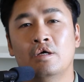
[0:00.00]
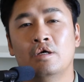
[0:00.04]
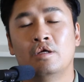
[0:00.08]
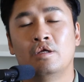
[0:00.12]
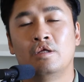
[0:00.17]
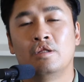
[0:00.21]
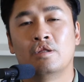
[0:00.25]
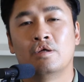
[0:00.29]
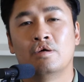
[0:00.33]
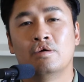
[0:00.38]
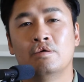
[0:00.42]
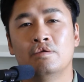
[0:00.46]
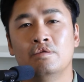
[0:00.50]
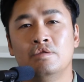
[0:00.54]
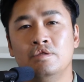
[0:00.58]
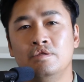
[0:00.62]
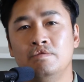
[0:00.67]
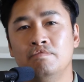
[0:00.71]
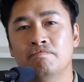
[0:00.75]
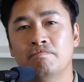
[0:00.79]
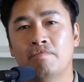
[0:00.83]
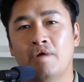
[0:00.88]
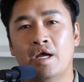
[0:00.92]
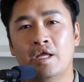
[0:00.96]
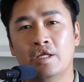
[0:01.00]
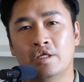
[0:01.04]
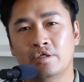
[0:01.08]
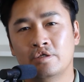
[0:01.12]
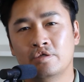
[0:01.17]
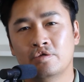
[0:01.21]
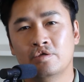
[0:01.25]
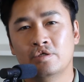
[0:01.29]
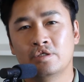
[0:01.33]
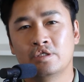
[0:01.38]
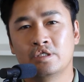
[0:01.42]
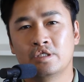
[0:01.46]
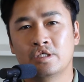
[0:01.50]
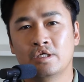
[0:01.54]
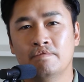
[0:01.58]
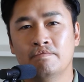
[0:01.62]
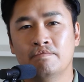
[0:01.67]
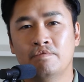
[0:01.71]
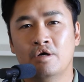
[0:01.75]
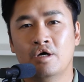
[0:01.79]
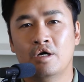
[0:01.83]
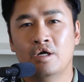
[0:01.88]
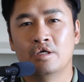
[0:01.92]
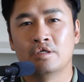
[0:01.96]
You might enjoy some
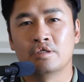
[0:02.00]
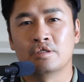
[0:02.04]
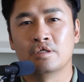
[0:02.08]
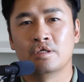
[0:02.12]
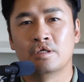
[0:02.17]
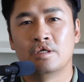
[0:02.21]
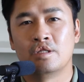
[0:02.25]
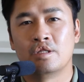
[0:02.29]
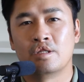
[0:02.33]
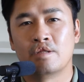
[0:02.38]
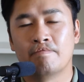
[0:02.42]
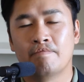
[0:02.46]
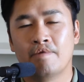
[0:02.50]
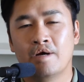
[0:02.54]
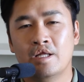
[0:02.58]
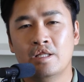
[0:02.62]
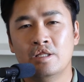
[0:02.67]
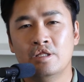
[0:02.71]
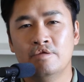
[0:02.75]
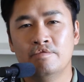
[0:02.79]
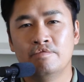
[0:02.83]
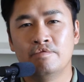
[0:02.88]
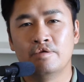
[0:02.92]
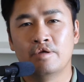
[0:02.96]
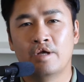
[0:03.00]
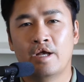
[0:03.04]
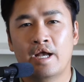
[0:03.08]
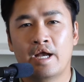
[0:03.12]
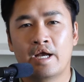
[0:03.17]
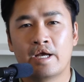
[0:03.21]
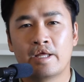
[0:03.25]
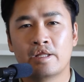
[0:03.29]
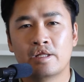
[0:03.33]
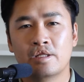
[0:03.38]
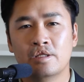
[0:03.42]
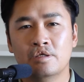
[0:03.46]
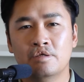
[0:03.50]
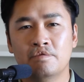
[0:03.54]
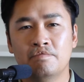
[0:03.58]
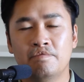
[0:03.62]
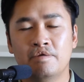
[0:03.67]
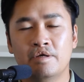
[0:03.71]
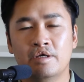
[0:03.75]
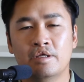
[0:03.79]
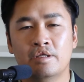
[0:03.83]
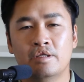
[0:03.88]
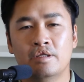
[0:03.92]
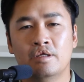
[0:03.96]
parts, and it might leave you hanging a little
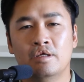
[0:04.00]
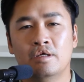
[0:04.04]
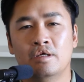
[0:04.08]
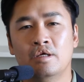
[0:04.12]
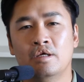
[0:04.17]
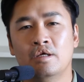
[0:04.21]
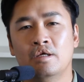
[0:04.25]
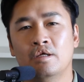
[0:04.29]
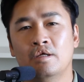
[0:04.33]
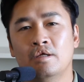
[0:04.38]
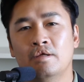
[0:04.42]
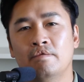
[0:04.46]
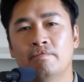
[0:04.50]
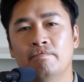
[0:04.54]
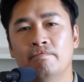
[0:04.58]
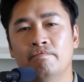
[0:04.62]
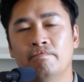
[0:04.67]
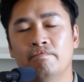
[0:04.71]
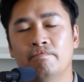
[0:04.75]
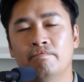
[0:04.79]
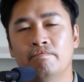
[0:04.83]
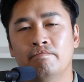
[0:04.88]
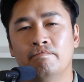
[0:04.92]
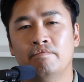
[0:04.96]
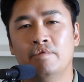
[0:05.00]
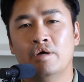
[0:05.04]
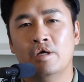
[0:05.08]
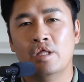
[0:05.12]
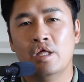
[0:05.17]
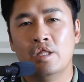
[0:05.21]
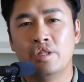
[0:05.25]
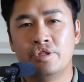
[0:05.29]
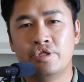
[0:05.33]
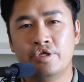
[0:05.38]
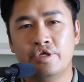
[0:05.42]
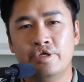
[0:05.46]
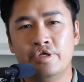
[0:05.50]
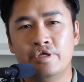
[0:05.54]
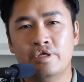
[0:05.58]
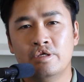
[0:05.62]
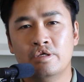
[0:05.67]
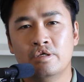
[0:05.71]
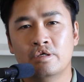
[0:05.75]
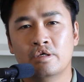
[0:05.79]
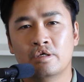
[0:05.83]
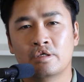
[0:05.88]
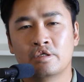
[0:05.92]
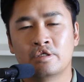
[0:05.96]
bit. But a
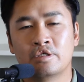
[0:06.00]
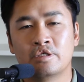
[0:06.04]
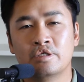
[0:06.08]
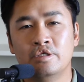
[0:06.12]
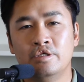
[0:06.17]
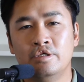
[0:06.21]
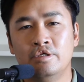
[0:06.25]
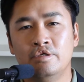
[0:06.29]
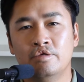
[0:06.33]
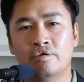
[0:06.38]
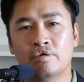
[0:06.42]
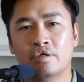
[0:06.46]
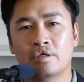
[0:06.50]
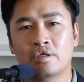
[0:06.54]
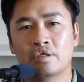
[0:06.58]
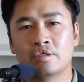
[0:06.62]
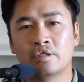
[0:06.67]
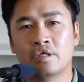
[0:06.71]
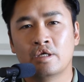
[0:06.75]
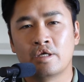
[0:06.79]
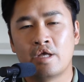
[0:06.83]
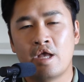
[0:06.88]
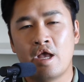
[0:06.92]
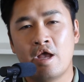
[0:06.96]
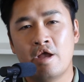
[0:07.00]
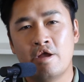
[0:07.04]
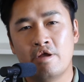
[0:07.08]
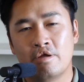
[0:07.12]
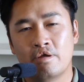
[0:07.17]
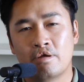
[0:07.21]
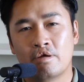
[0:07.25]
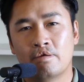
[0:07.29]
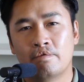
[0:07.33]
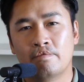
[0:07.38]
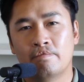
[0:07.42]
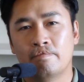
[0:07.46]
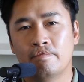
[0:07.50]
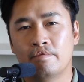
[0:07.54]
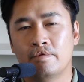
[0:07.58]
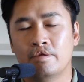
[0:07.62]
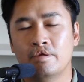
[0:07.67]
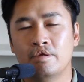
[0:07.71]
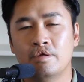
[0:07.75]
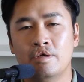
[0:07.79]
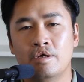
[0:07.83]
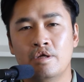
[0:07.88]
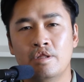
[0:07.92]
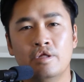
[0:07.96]
D, C, say, hey,
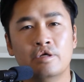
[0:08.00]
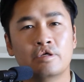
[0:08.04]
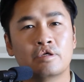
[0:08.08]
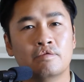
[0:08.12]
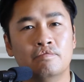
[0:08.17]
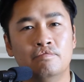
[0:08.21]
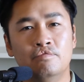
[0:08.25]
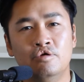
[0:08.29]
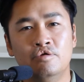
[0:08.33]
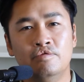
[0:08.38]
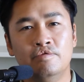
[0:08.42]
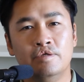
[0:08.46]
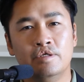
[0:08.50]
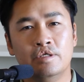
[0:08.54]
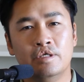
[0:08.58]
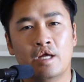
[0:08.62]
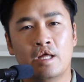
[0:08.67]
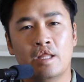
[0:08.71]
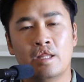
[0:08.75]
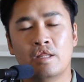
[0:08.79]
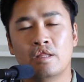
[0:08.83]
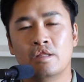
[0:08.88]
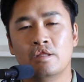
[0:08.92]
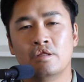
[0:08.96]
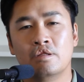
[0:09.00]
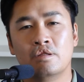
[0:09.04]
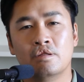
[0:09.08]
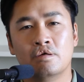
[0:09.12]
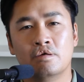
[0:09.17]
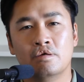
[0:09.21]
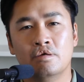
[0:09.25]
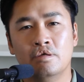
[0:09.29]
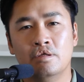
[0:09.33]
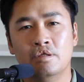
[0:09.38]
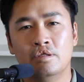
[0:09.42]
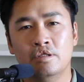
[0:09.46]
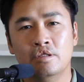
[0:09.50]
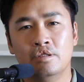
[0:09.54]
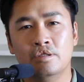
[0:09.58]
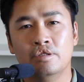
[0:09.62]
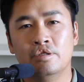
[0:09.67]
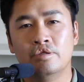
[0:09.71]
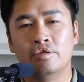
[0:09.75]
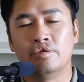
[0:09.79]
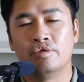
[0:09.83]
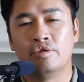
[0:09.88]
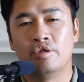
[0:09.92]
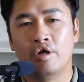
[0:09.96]
it is a movie, and
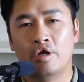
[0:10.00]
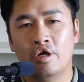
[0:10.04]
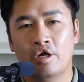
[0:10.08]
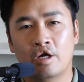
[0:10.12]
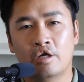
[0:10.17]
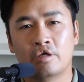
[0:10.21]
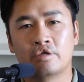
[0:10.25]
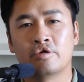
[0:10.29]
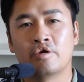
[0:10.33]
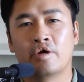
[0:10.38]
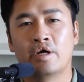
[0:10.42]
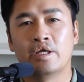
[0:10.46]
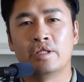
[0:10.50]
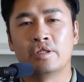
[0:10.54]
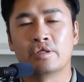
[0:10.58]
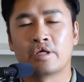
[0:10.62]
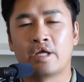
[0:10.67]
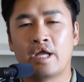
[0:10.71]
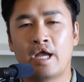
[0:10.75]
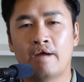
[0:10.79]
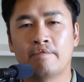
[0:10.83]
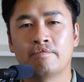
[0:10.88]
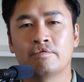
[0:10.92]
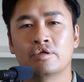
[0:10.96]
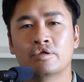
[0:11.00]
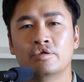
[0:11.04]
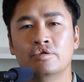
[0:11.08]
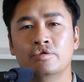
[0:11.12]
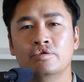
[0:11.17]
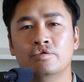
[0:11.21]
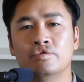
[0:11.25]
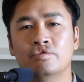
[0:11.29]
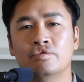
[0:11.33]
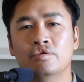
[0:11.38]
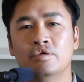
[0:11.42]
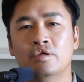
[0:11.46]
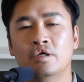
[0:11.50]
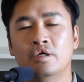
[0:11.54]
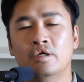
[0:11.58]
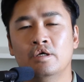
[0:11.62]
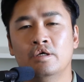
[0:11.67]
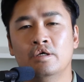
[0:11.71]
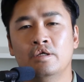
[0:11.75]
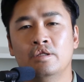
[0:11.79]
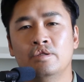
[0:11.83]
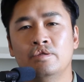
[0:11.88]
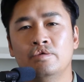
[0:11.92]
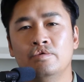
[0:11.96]
they are trying to capture you
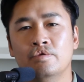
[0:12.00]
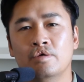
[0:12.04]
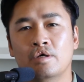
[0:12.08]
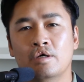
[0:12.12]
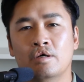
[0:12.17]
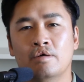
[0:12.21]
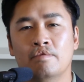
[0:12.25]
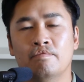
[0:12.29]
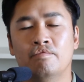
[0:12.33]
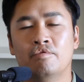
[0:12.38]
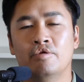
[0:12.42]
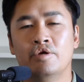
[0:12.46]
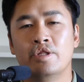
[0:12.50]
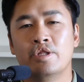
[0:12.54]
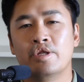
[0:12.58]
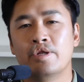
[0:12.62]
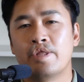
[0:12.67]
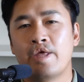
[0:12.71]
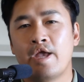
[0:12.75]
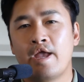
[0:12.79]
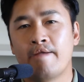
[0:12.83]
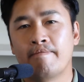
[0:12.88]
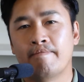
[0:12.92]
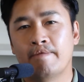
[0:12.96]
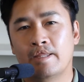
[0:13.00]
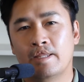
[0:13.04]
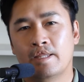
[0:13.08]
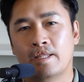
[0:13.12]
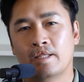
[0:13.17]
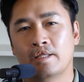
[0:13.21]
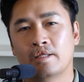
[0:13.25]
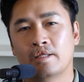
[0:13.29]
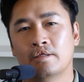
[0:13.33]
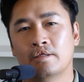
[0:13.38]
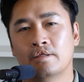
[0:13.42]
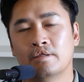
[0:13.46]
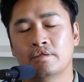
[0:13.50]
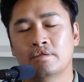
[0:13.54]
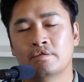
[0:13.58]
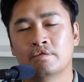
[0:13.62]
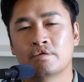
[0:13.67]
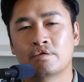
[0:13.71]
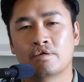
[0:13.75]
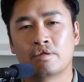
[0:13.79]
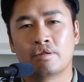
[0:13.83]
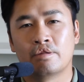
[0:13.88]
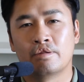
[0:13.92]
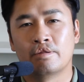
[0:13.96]
for entertainment.
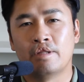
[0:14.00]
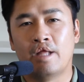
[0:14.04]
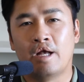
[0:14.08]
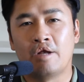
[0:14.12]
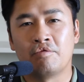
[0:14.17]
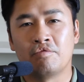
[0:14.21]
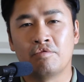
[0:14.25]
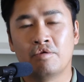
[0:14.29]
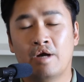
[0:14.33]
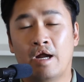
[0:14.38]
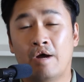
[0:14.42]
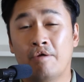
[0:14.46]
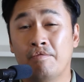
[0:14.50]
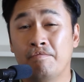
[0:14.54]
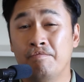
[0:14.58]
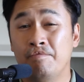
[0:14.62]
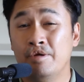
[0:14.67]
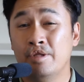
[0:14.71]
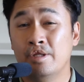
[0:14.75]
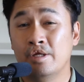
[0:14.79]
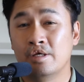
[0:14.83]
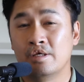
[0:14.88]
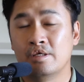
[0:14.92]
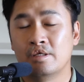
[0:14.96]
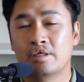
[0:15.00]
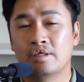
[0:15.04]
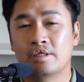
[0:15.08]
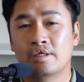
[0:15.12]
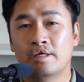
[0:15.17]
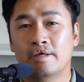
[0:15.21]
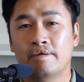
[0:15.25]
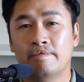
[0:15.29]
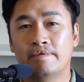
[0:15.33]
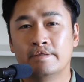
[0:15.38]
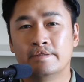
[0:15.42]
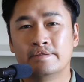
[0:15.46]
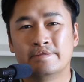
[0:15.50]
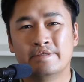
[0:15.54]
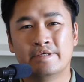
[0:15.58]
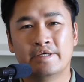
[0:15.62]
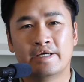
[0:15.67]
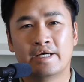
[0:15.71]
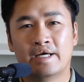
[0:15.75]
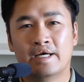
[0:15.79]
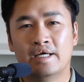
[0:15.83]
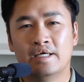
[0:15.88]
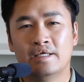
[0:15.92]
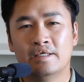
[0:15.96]
So that's where I would put it. I
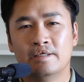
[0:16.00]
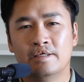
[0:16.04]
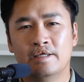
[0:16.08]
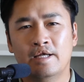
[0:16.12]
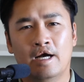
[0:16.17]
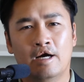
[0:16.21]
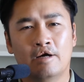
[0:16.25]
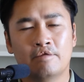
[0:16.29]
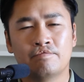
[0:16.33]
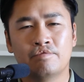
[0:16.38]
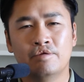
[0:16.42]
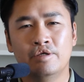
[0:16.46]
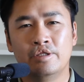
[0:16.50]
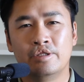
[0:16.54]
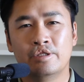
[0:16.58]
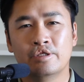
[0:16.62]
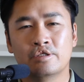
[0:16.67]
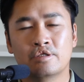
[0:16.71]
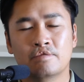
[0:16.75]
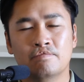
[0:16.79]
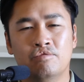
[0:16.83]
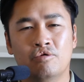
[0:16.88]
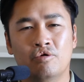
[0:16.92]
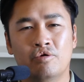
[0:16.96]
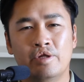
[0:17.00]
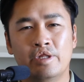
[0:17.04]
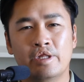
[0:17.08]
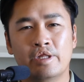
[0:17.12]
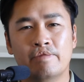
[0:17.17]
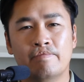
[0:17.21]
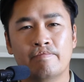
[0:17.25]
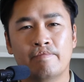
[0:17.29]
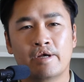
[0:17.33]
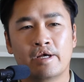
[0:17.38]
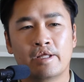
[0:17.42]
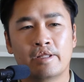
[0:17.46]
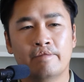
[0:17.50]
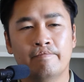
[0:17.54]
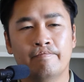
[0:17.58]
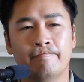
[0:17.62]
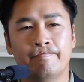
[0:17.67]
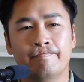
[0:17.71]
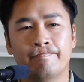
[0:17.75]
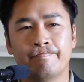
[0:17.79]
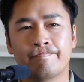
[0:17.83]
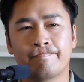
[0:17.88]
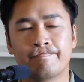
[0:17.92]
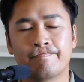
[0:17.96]
was pretty disappointed, man.
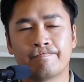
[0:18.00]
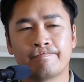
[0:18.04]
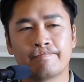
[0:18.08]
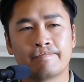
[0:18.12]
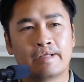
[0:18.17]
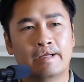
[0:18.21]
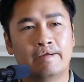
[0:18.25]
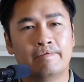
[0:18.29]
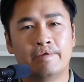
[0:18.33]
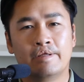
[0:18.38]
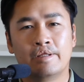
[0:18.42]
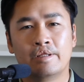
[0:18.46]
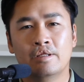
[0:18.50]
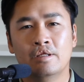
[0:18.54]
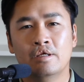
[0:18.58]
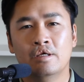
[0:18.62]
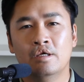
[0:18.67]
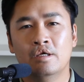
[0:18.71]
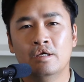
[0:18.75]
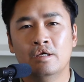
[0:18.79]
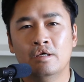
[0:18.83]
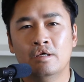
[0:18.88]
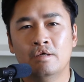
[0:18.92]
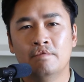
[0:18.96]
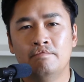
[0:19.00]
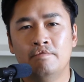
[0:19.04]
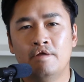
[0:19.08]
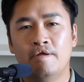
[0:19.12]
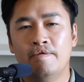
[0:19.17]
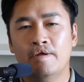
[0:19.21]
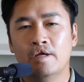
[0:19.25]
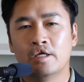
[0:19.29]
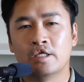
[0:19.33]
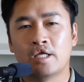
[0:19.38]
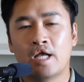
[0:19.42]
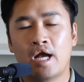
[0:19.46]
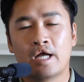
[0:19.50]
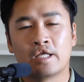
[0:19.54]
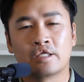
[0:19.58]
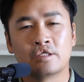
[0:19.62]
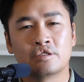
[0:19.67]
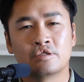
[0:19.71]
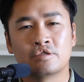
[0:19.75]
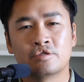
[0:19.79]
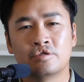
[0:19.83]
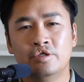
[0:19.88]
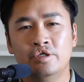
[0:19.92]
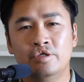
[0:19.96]
Maybe
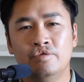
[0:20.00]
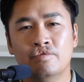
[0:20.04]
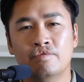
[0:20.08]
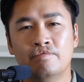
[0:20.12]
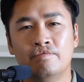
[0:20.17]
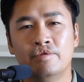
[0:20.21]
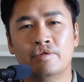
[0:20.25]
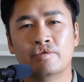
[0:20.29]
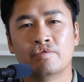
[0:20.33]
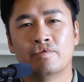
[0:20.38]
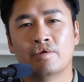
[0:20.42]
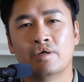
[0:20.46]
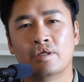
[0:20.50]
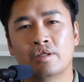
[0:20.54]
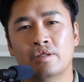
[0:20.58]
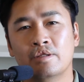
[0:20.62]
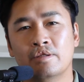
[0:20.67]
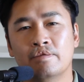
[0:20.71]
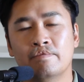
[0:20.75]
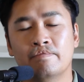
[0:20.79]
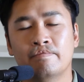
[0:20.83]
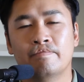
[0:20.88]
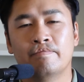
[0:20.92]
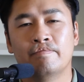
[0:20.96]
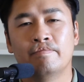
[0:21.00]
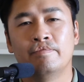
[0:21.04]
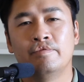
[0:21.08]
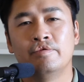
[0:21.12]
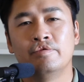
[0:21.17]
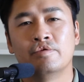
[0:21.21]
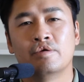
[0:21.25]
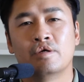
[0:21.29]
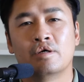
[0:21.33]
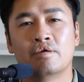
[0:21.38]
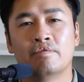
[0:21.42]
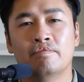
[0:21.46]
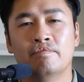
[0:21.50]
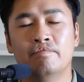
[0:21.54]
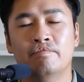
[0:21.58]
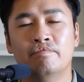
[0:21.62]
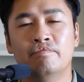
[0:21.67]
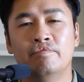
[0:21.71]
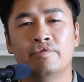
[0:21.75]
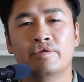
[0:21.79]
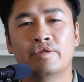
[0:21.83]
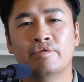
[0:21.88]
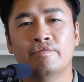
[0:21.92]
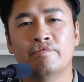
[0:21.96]
Assassin's Creed would be the one to
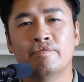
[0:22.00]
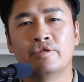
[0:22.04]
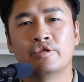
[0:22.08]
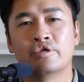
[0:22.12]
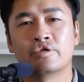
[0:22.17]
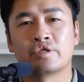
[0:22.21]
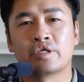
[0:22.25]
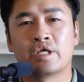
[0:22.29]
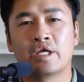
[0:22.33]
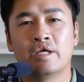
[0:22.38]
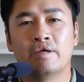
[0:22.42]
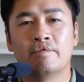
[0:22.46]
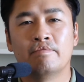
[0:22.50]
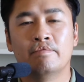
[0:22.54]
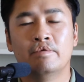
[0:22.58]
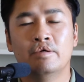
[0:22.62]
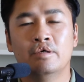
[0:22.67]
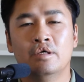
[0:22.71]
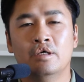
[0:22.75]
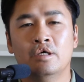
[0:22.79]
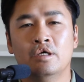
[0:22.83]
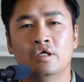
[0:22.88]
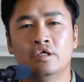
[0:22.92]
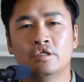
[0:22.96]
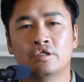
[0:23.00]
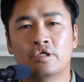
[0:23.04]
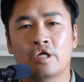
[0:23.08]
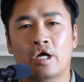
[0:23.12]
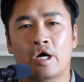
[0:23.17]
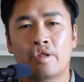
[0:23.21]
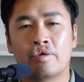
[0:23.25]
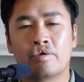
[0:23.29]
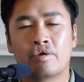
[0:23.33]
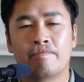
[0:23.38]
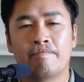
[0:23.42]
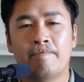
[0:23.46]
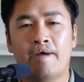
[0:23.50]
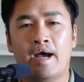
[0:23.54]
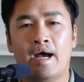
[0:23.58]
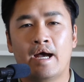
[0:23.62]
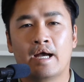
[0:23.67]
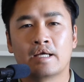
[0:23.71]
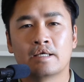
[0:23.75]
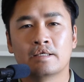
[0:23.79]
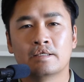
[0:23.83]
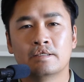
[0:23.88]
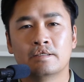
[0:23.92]
bring the video game genre back.